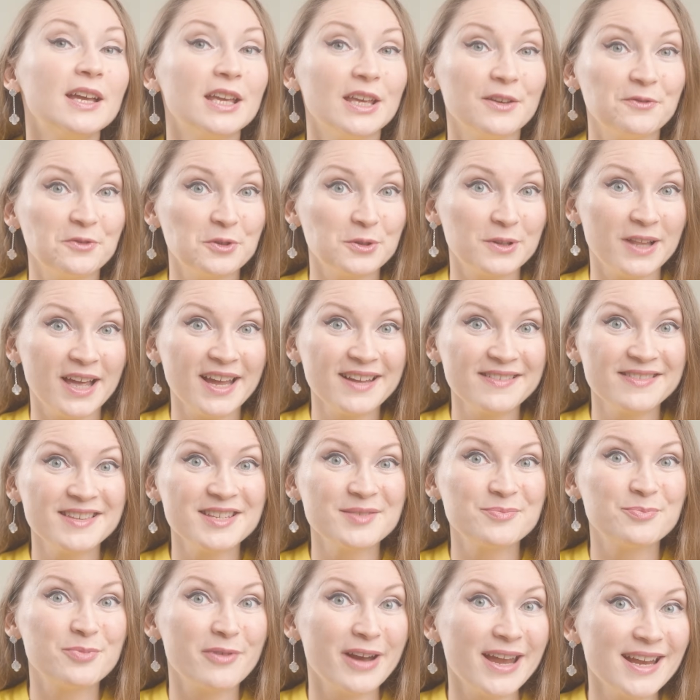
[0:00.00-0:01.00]
If you like
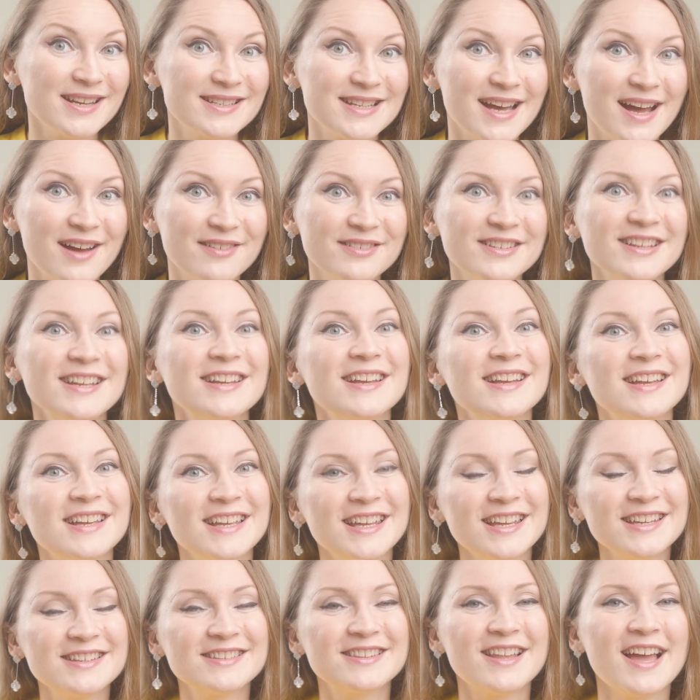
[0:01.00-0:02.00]
this breakdown,
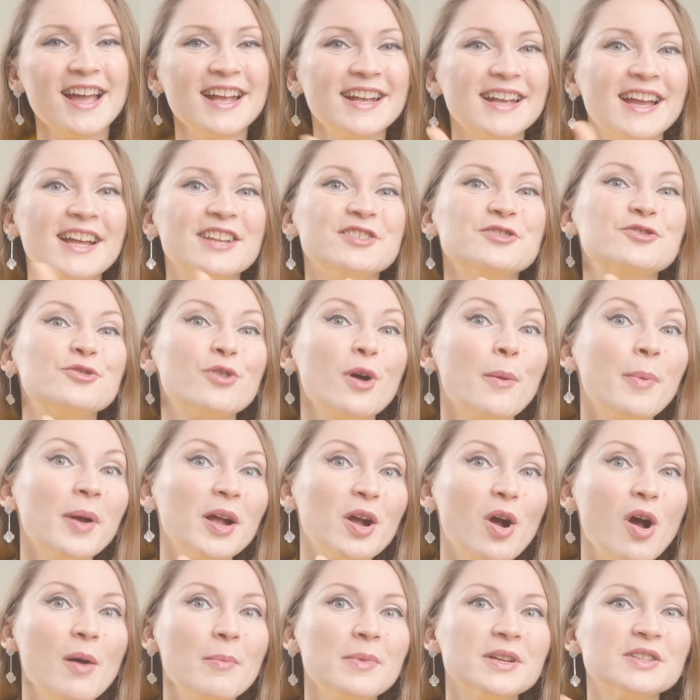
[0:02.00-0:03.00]
hit like and drop a
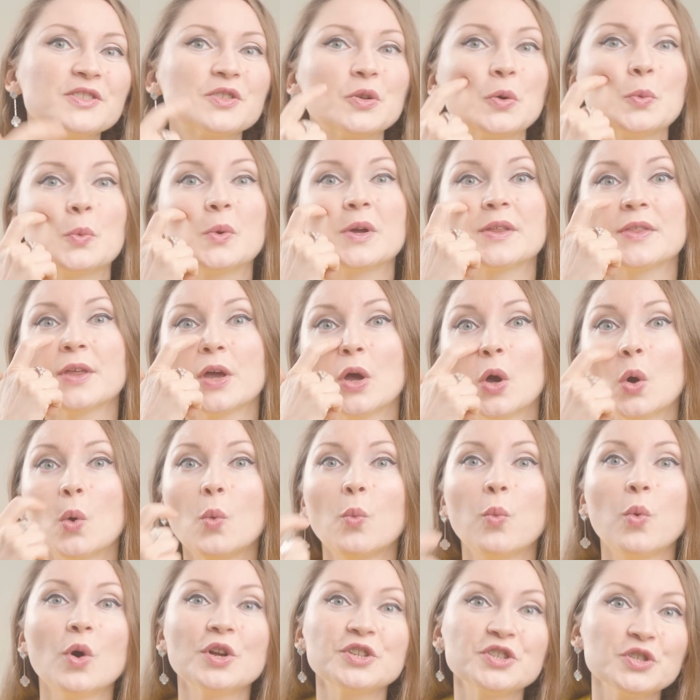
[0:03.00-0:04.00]
comment with
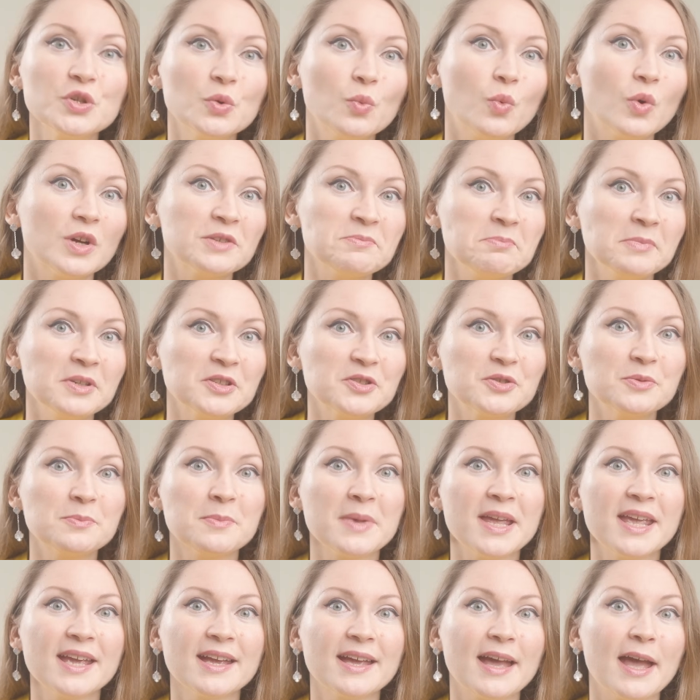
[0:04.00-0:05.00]
what you want me to
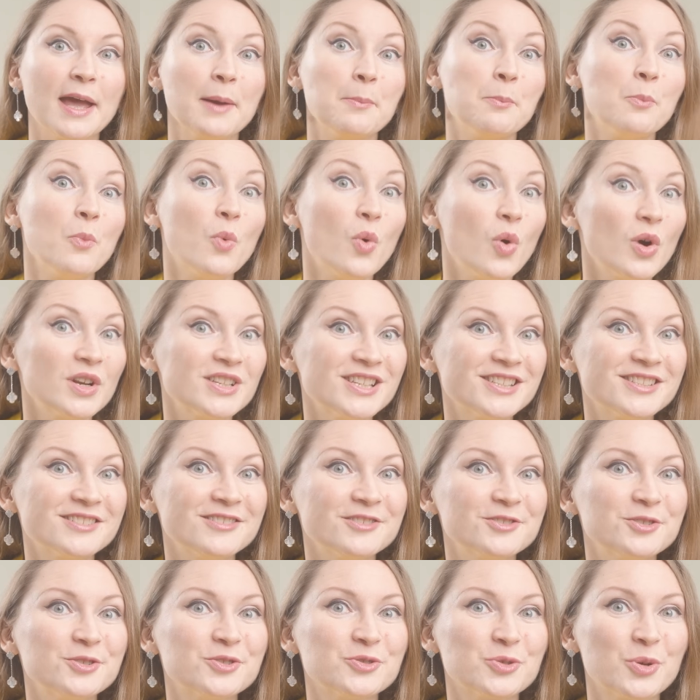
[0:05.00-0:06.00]
make a more
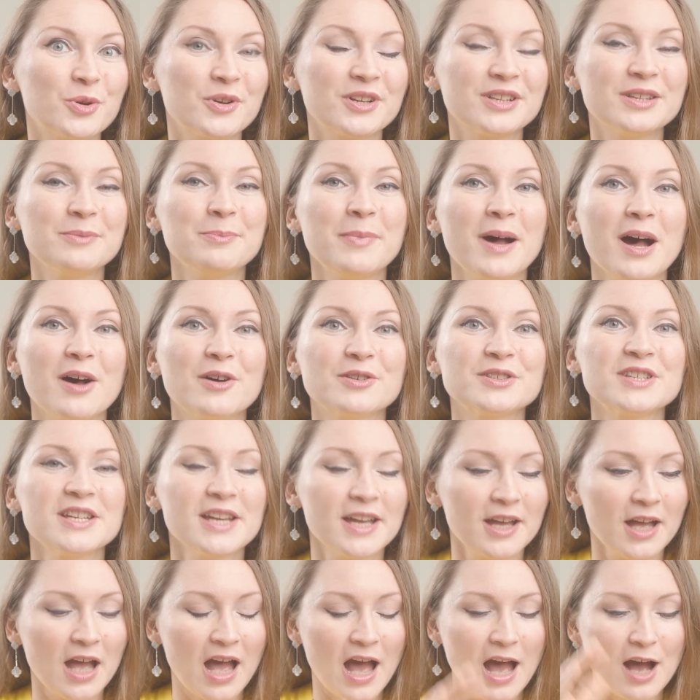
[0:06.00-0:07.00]
detailed tutorial about
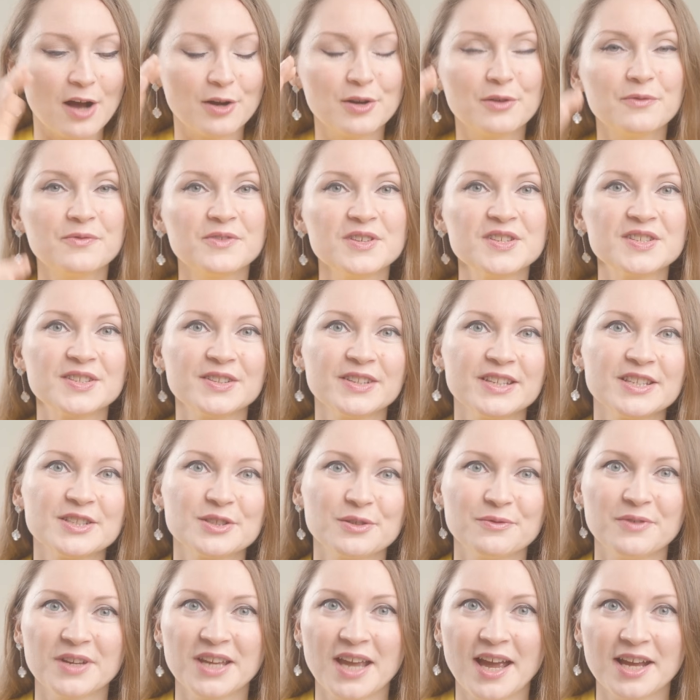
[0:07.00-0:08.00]
out of this list
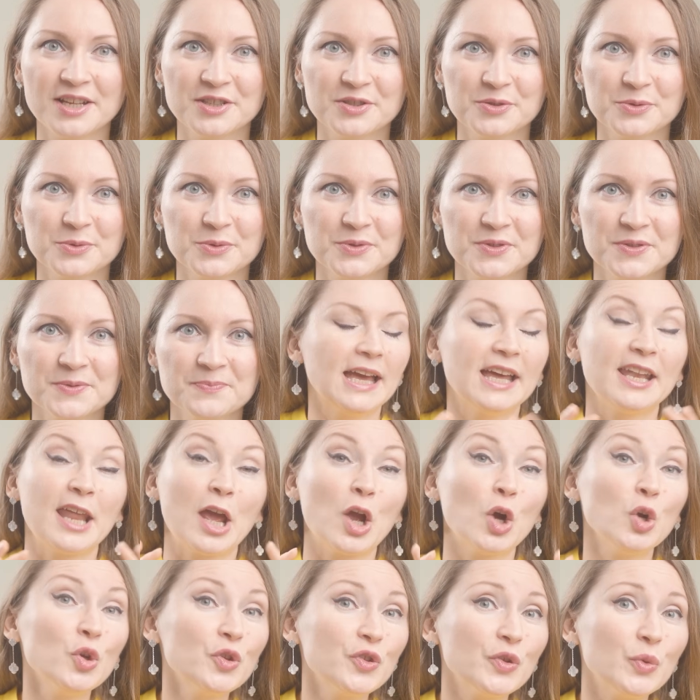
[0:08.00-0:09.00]
of AI tools. And
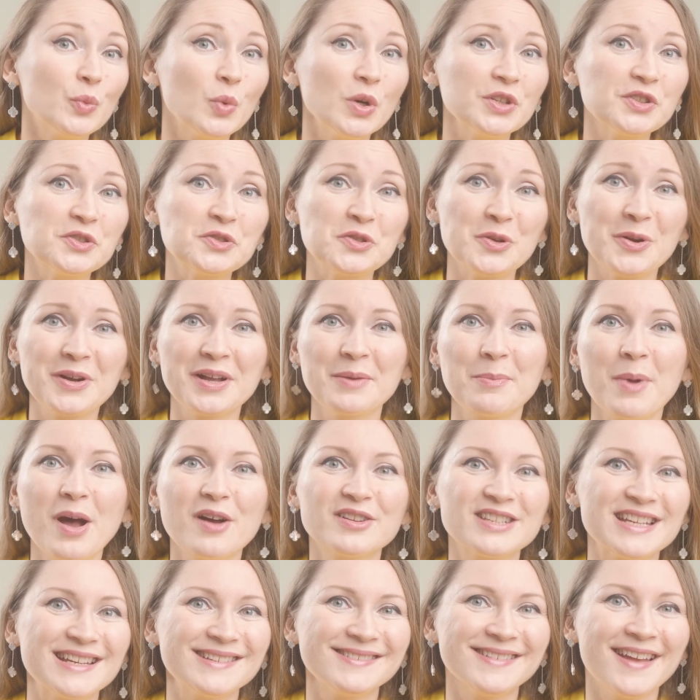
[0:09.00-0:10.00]
I also want to talk
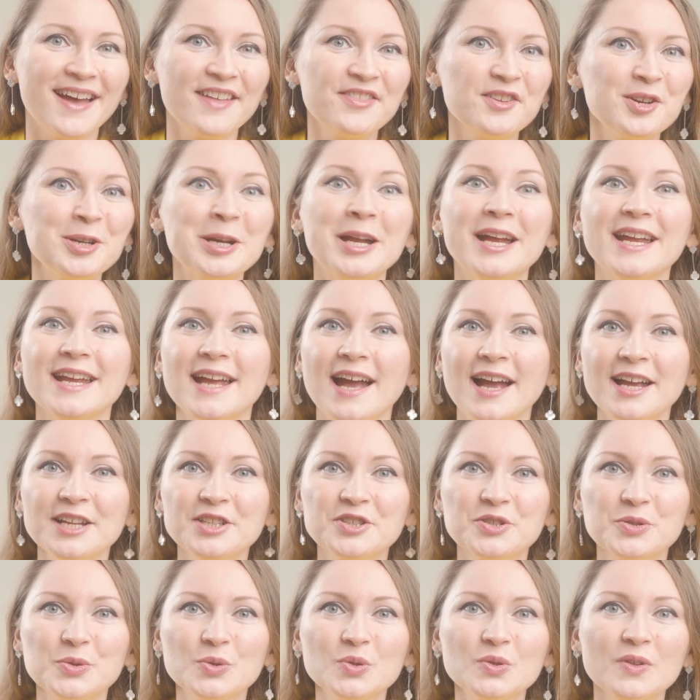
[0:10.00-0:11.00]
about another AI
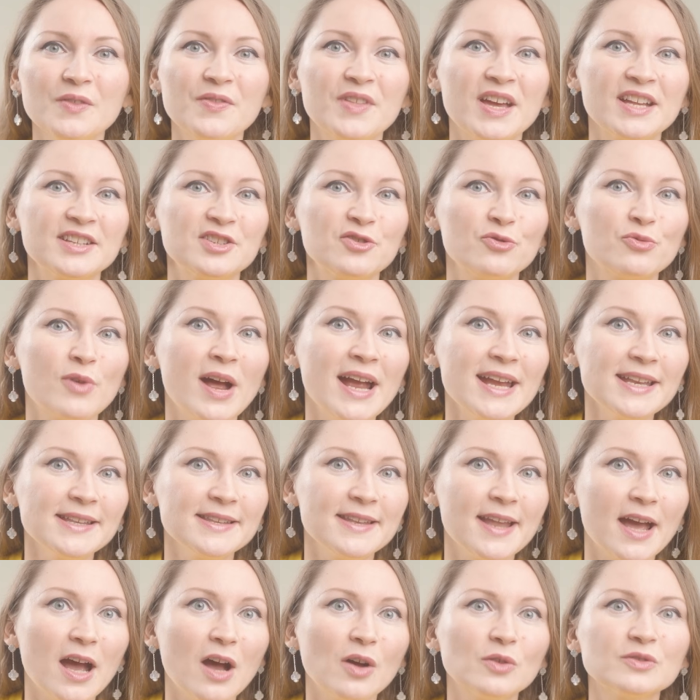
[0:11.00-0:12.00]
tool that right
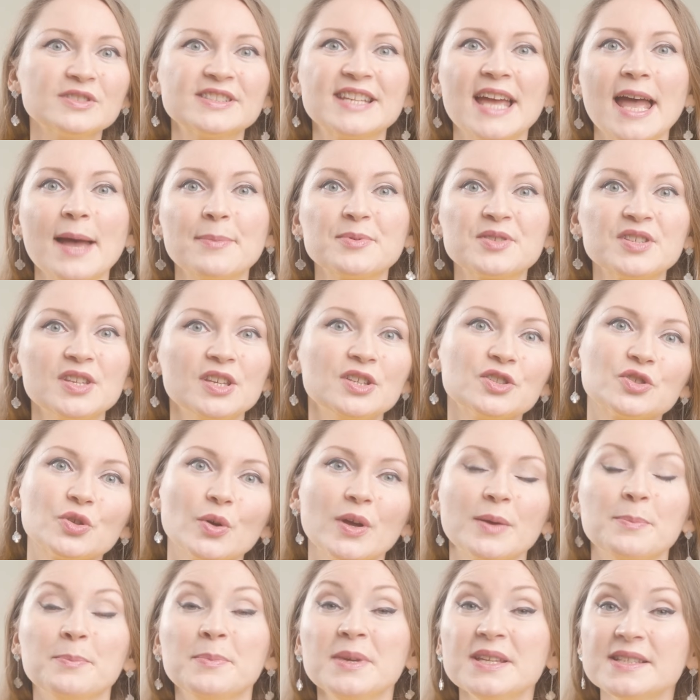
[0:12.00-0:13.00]
now taps into
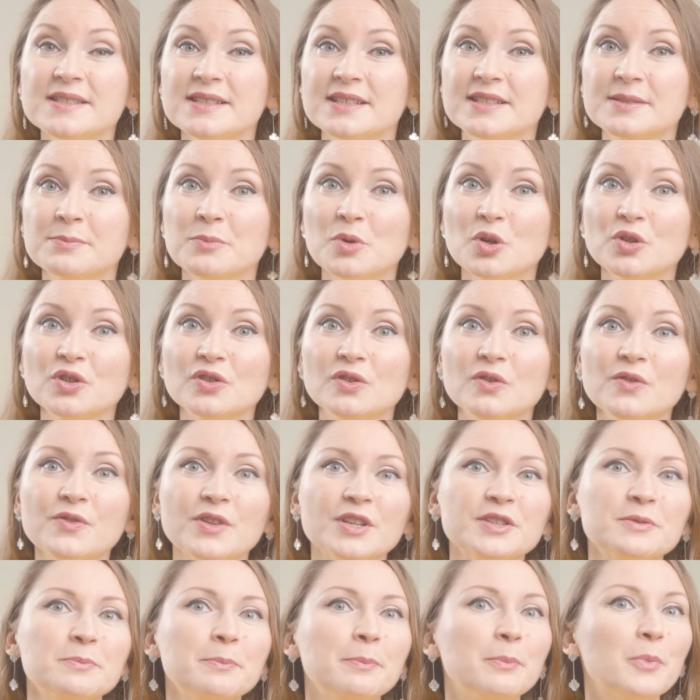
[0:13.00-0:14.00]
a business model
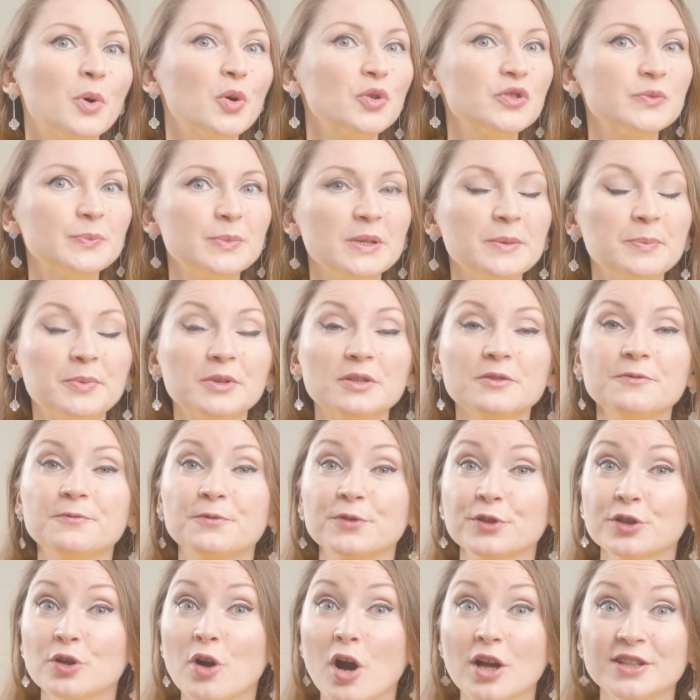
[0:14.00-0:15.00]
that most people
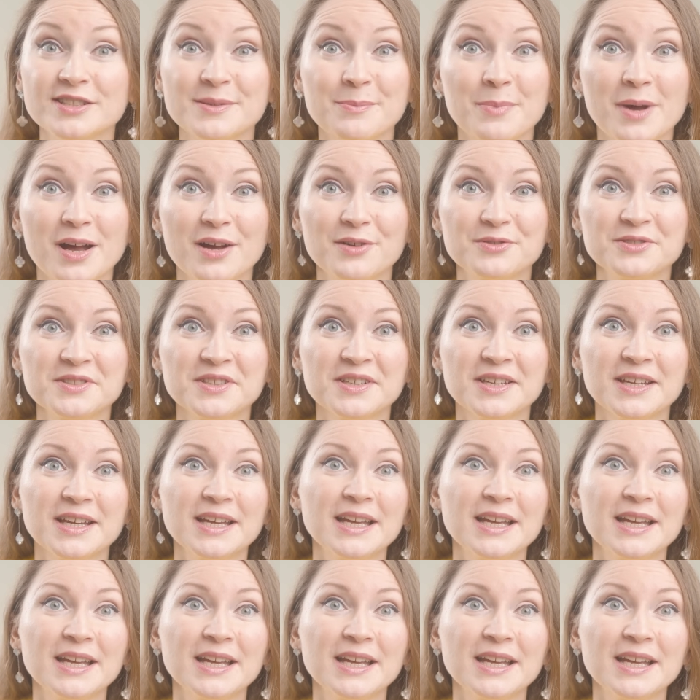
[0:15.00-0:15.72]
forgot about,